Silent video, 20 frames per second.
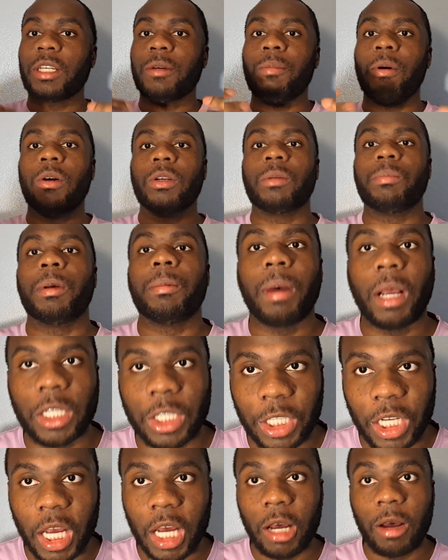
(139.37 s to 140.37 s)
supposed to be my
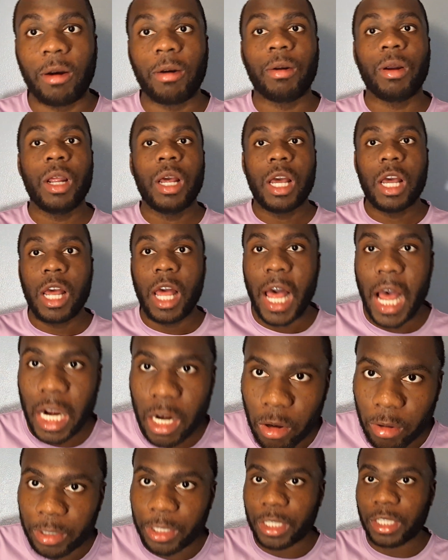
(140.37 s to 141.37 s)
child, I
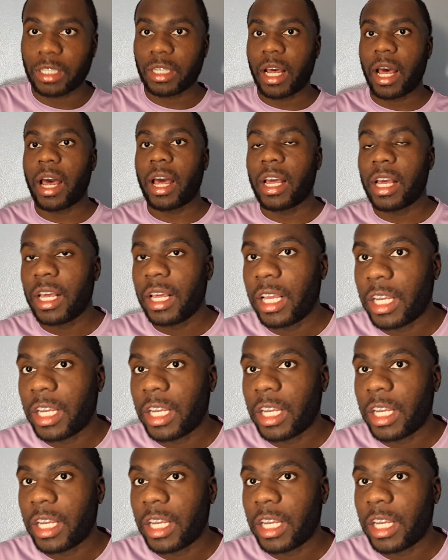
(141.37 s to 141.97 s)
know she not.